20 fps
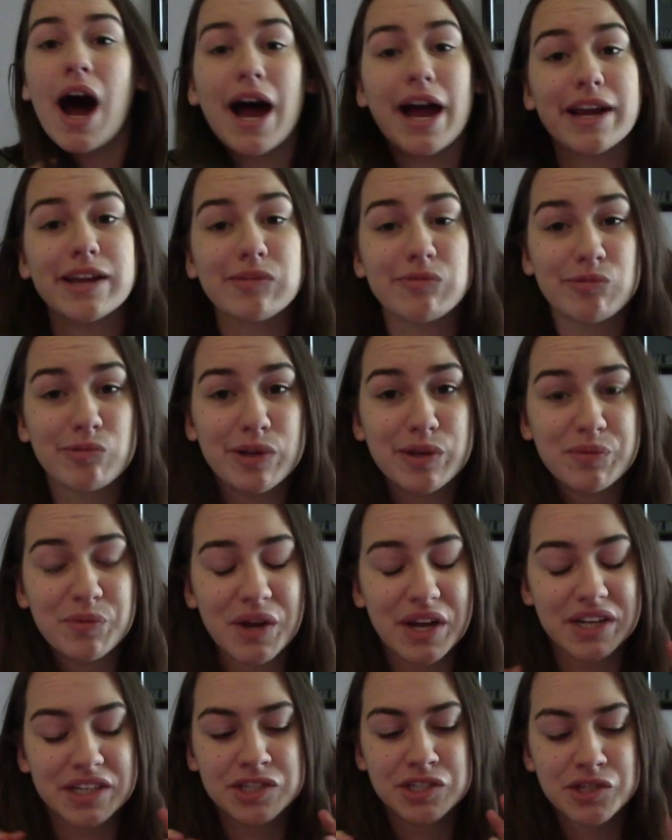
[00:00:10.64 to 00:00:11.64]
I
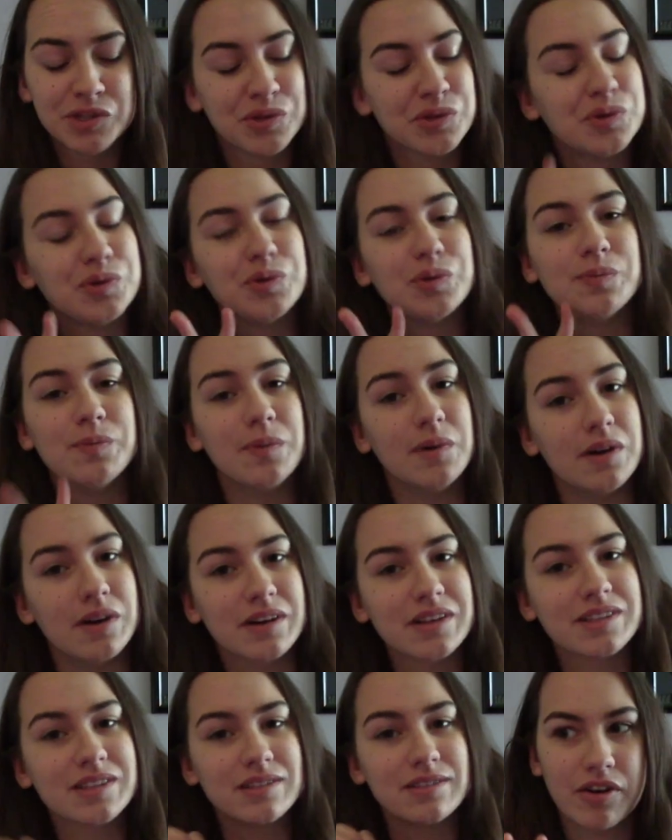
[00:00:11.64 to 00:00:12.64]
reread 2
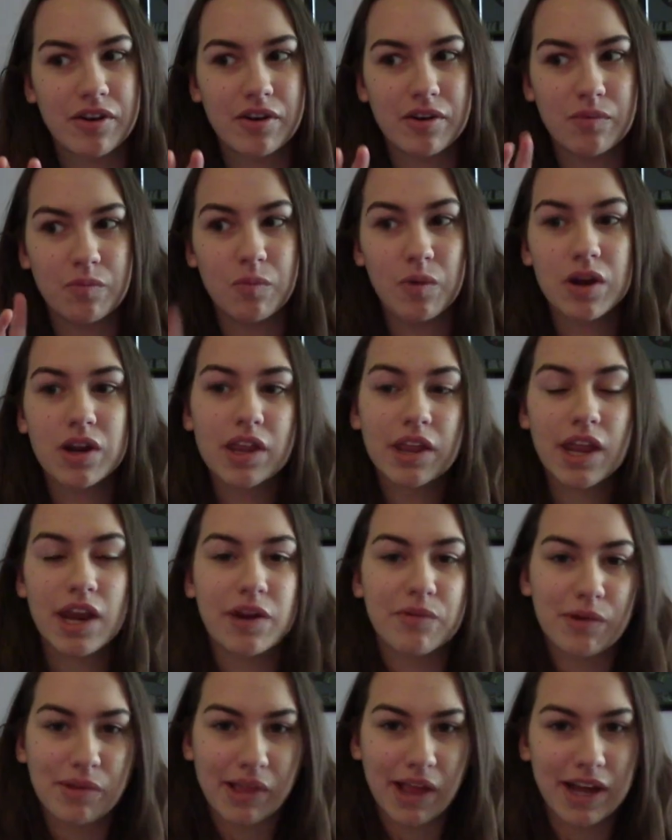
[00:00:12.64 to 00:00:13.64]
books. One that I
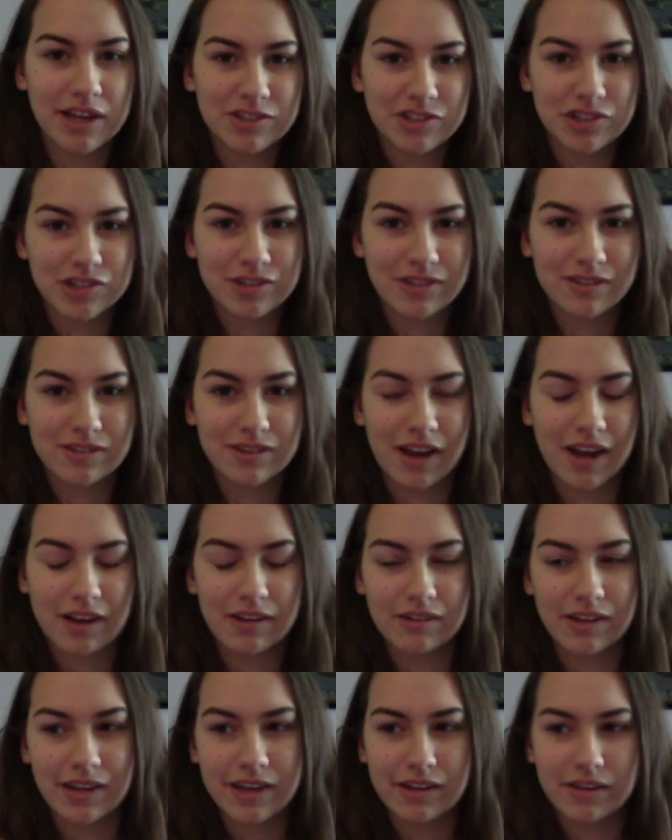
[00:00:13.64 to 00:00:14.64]
read last year
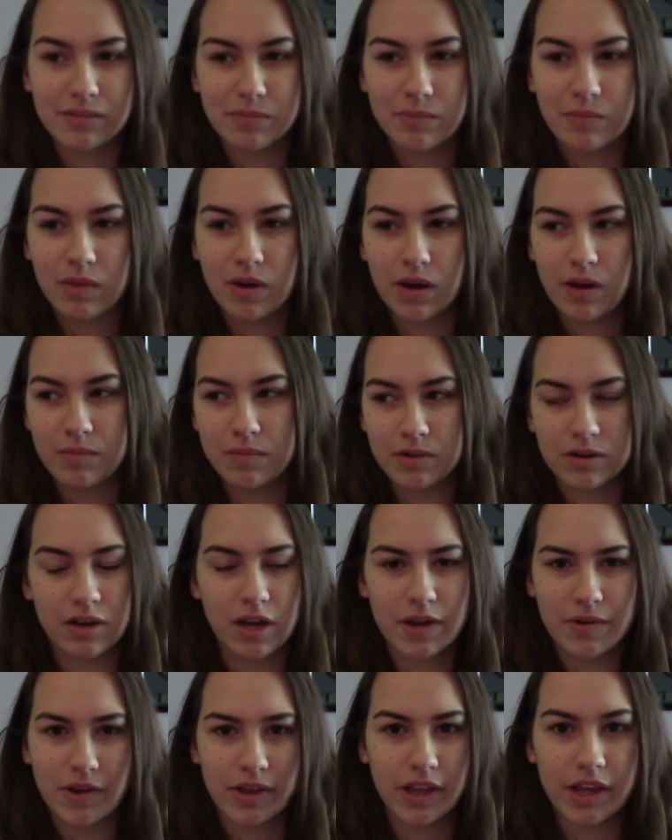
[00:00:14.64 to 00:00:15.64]
and like a book
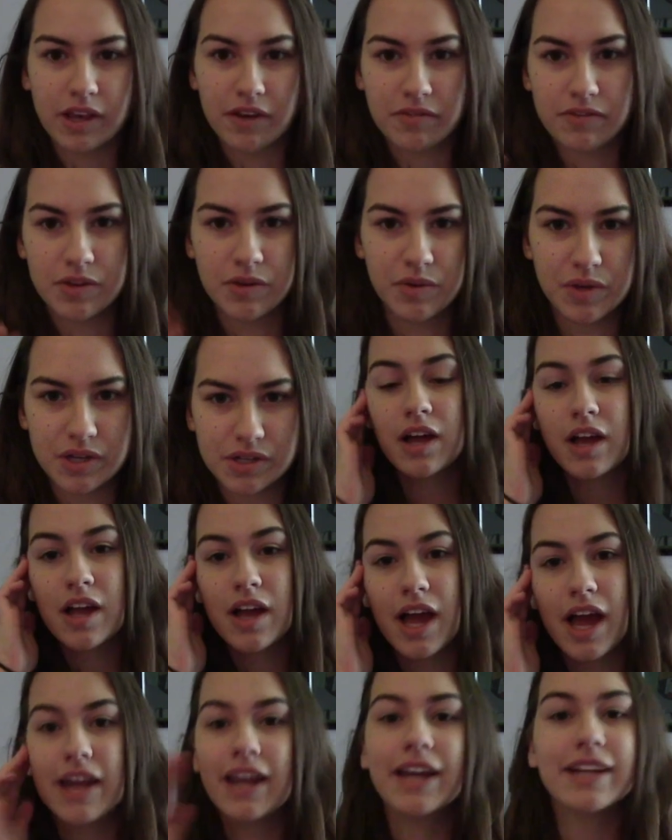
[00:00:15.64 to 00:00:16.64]
I read like a few years ago.
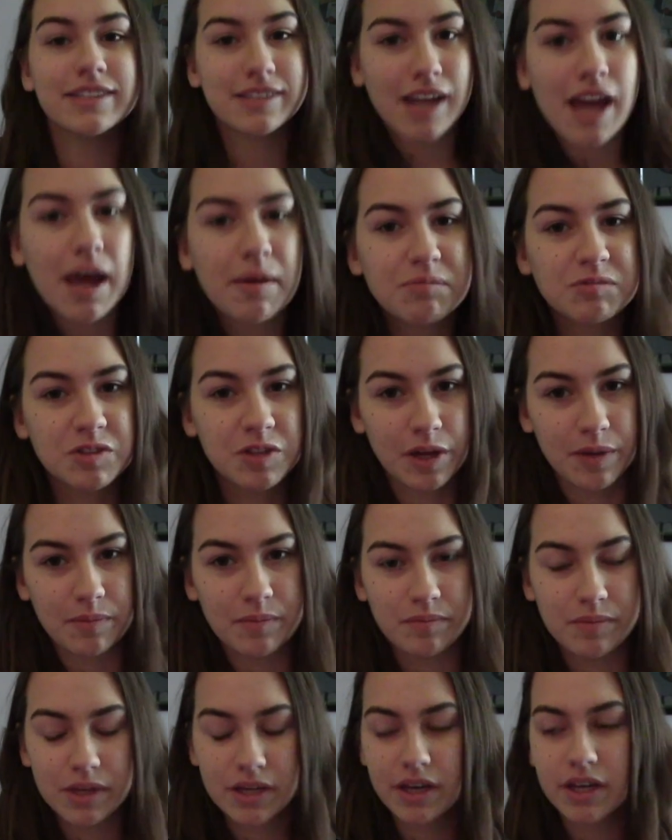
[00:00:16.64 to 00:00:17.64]
And I tabbed them
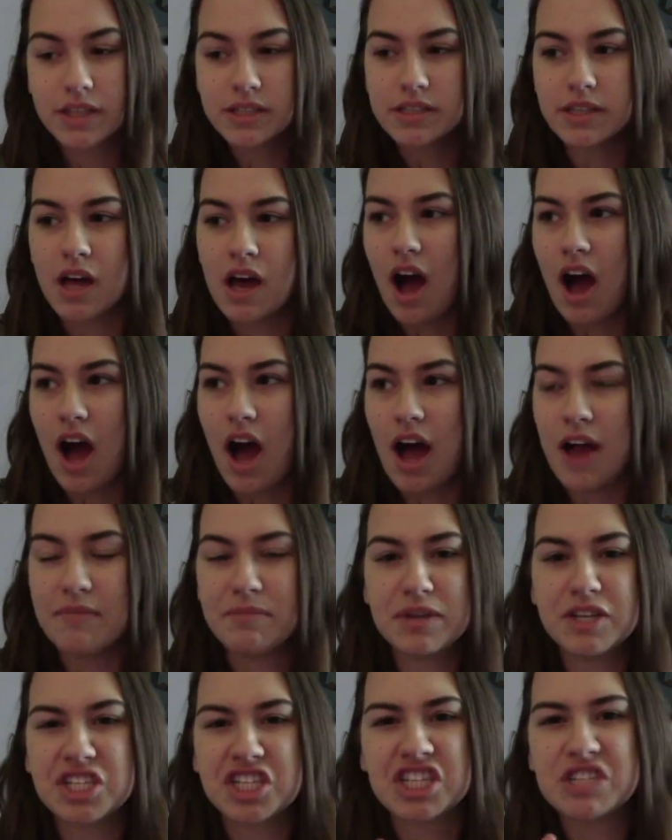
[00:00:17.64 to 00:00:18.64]
because I've
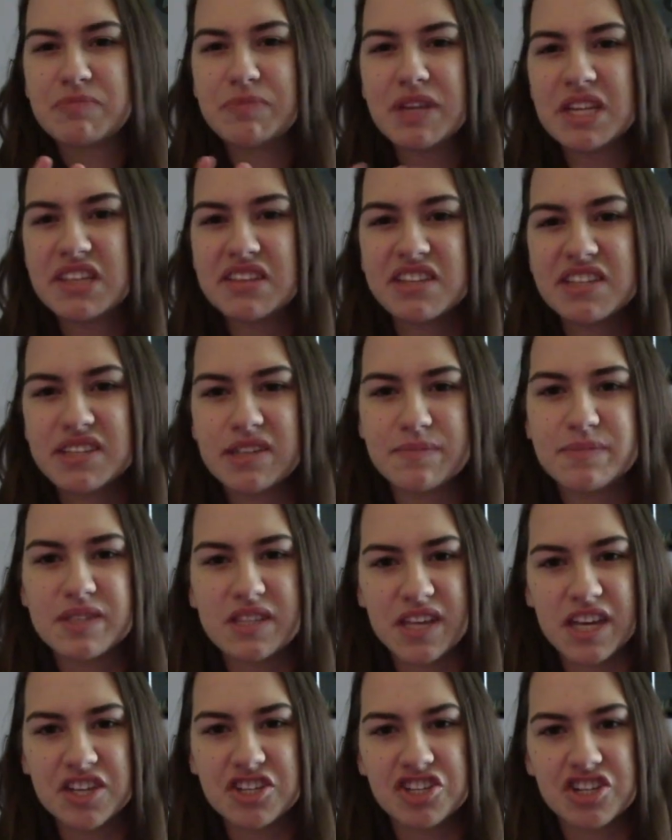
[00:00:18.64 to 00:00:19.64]
just been in this
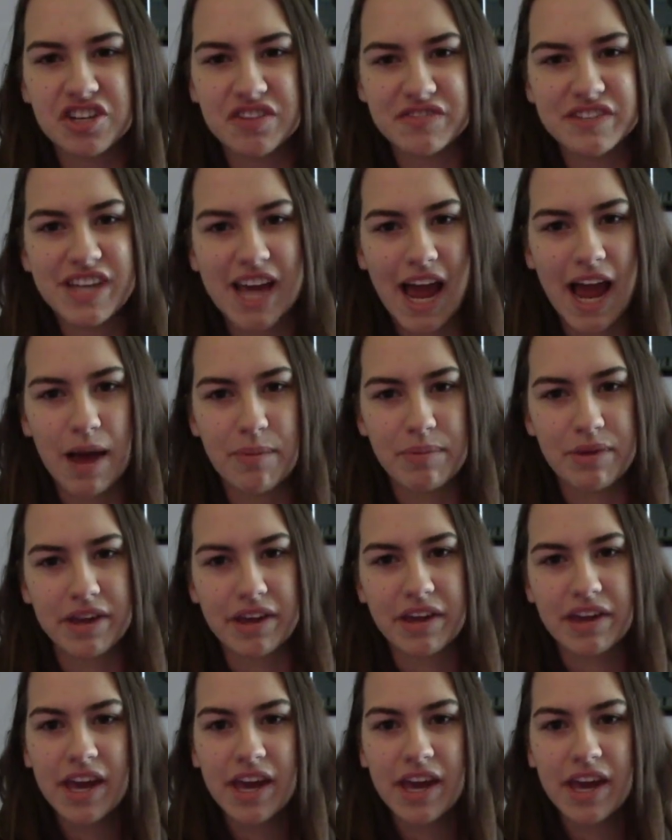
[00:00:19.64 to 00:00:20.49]
obsession of tabbing.